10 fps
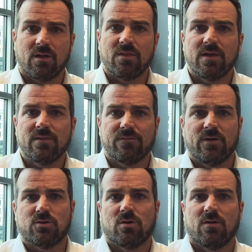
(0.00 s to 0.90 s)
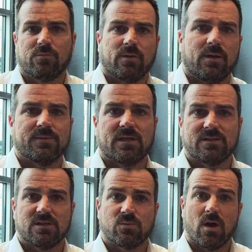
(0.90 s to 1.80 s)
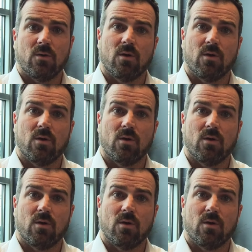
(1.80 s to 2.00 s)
then the federal government comes out and says, well,